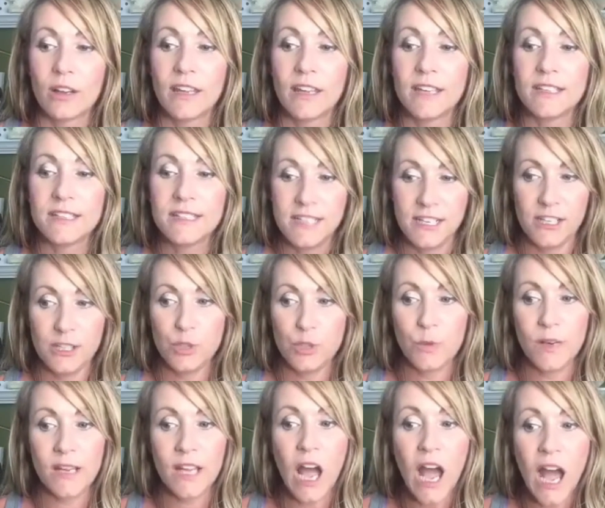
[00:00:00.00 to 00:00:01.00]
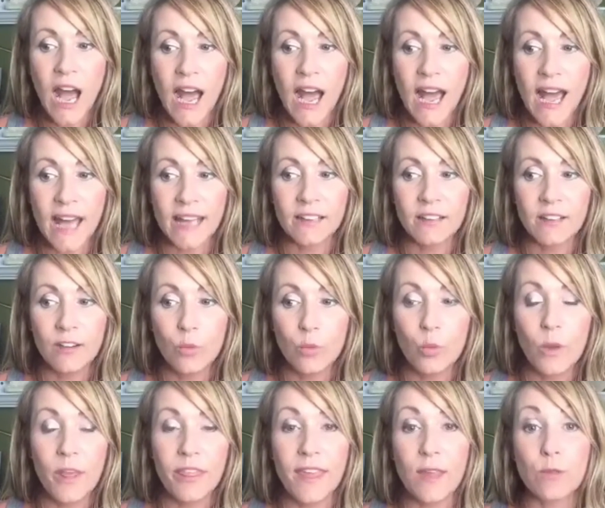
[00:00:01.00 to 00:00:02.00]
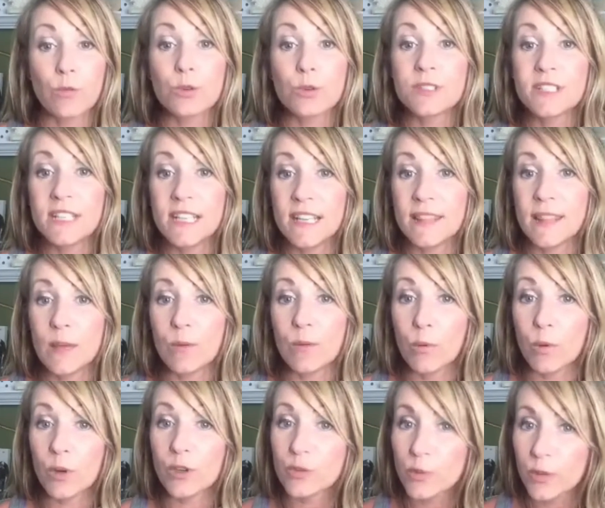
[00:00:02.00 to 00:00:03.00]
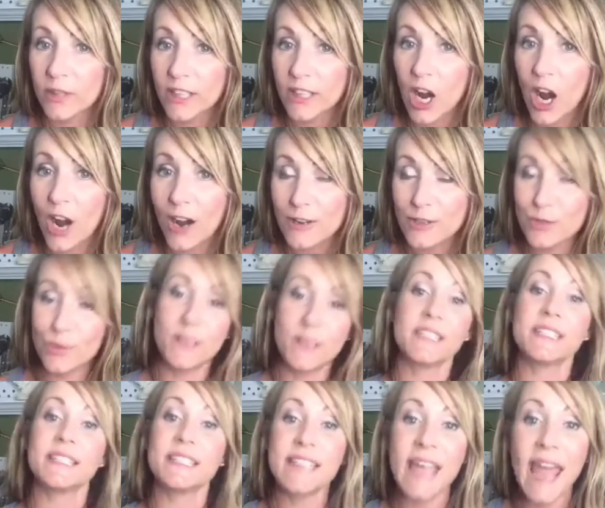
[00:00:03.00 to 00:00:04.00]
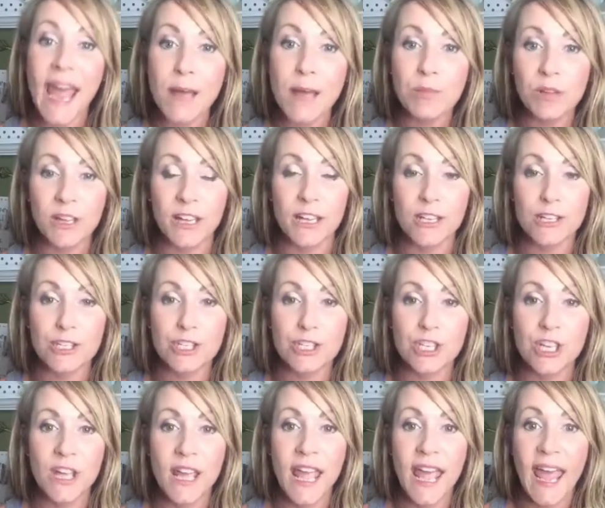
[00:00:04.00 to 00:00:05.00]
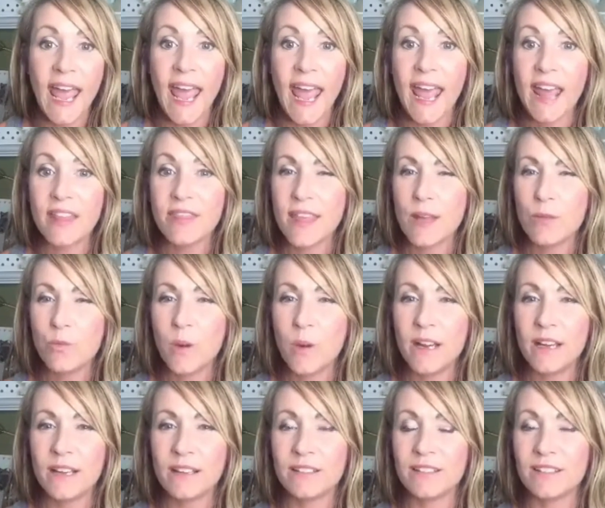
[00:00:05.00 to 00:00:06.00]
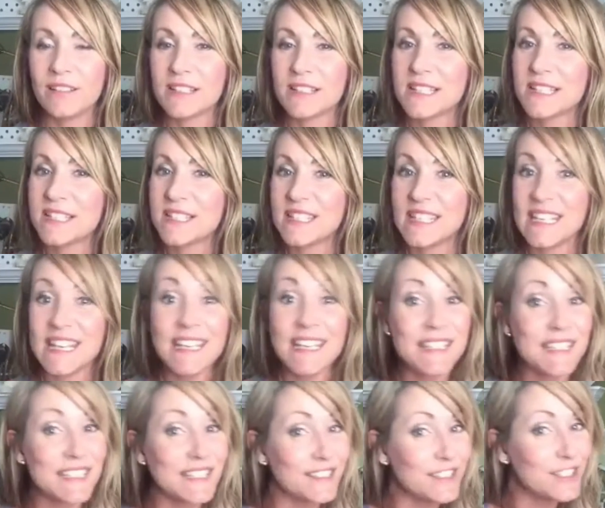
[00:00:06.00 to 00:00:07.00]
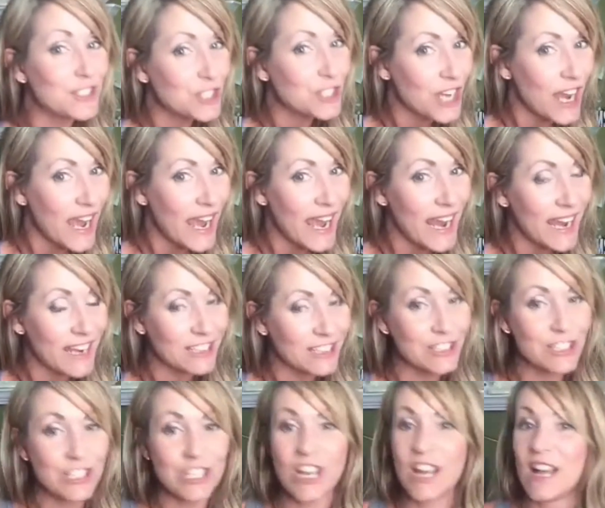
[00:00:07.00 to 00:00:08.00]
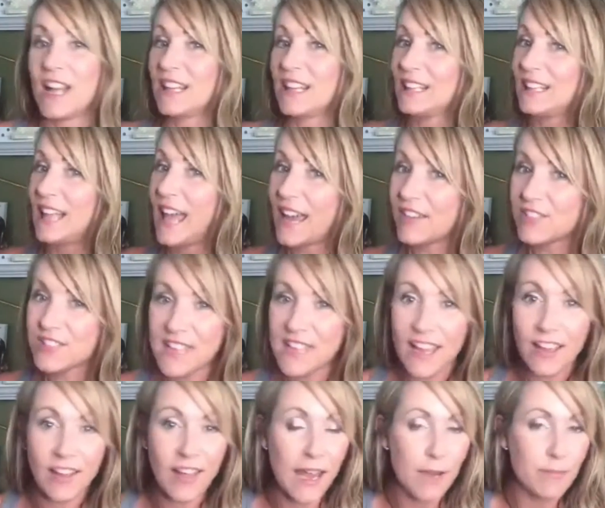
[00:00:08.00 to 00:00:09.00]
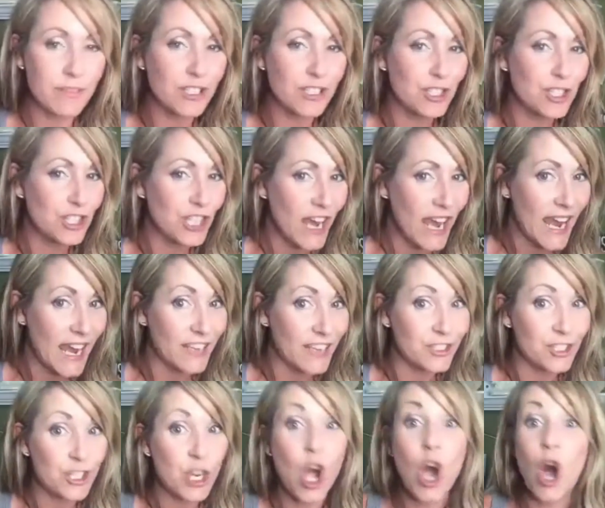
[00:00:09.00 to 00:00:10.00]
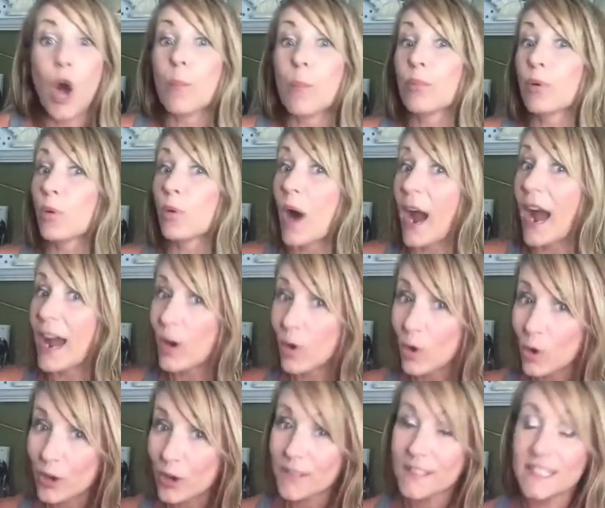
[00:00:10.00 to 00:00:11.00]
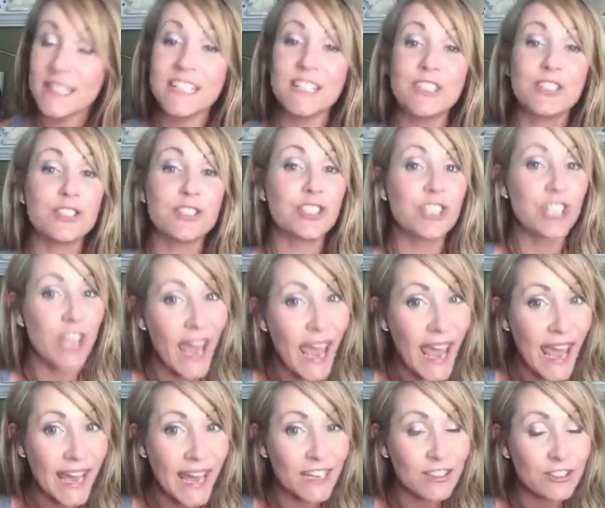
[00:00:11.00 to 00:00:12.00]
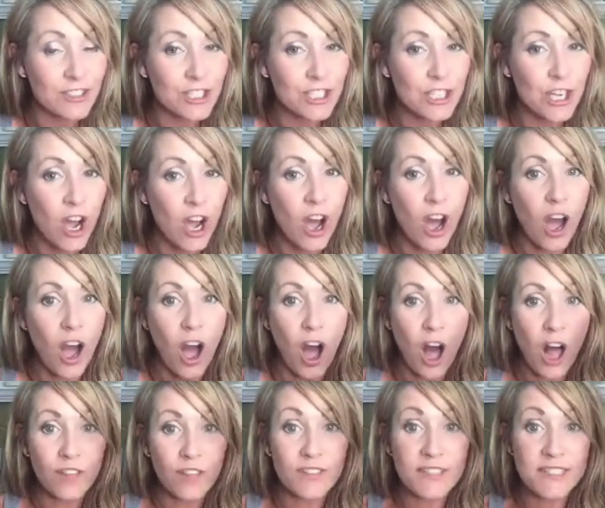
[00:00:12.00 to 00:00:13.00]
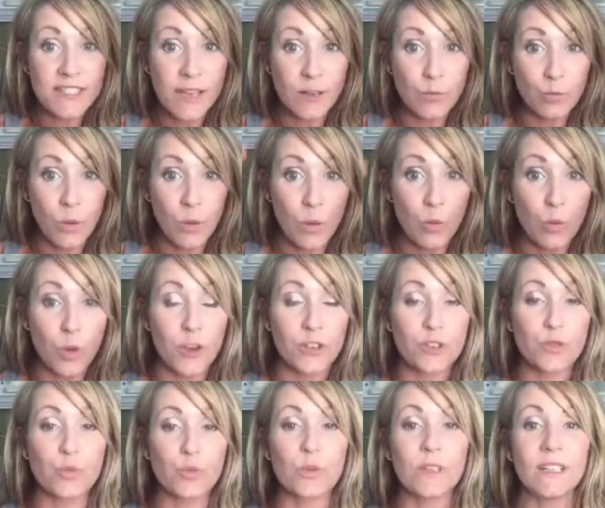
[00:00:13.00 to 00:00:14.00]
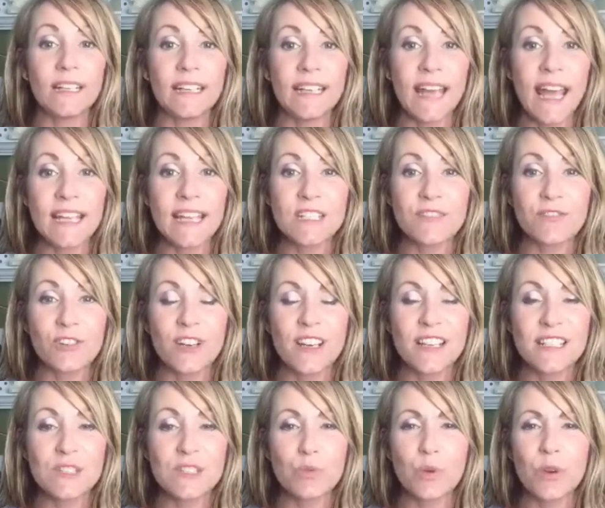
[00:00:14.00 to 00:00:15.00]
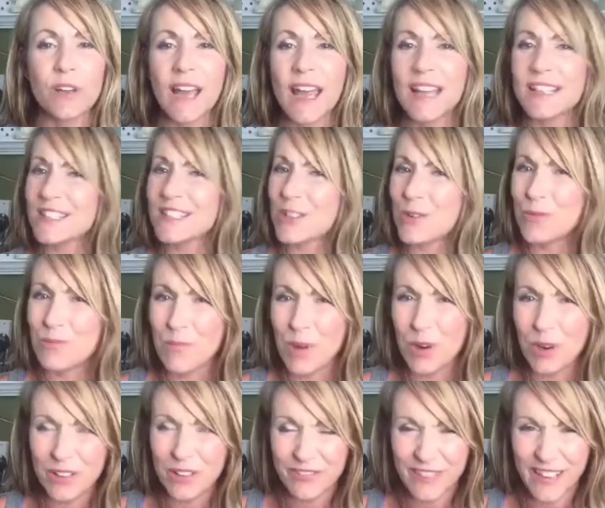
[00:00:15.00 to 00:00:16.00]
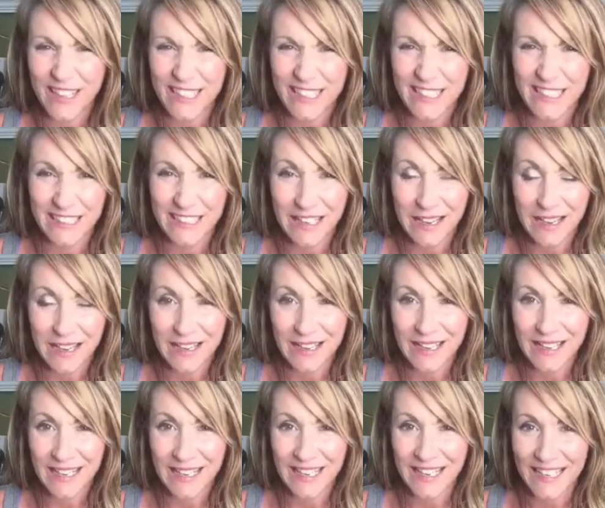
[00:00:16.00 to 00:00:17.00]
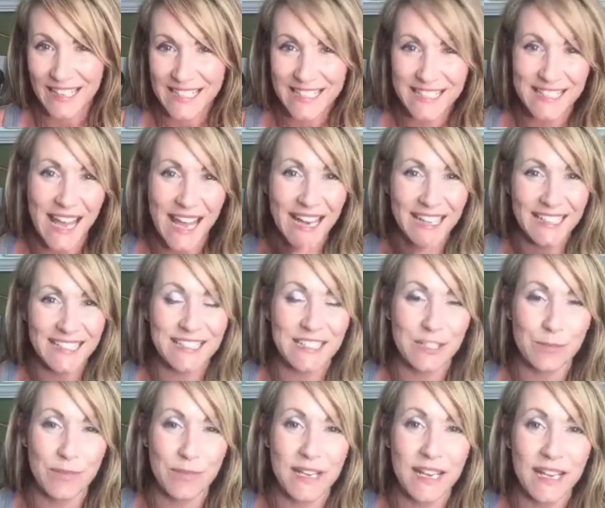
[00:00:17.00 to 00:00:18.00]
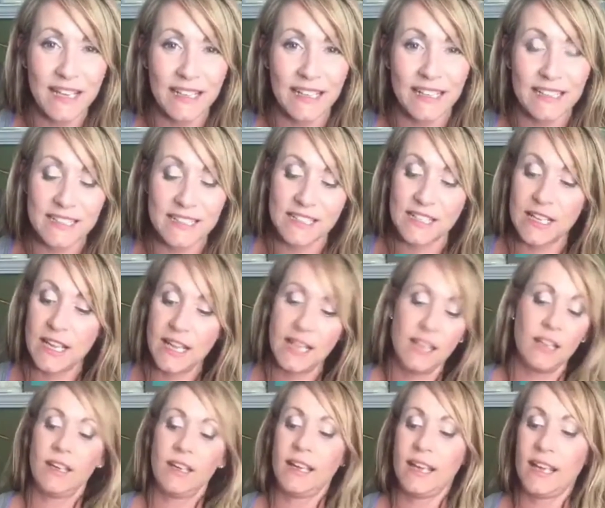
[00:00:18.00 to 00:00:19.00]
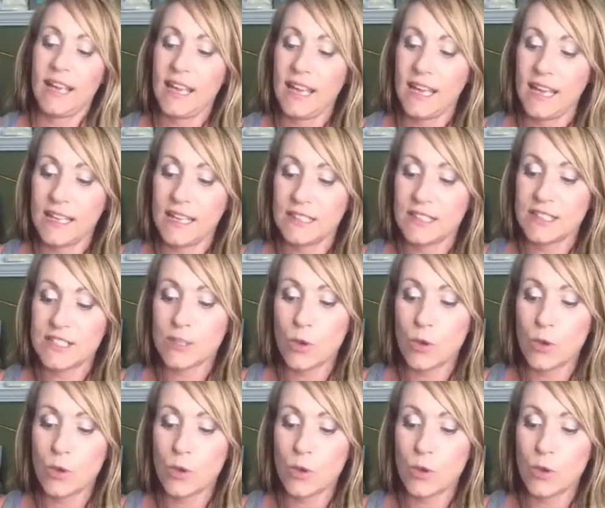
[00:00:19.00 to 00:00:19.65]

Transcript: continuing on with a routine that we worked really hard to establish. And then when seasons change, lifestyle habits change, priorities change, all of a sudden what worked really nice for us, we're not so motivated and excited to begin it. And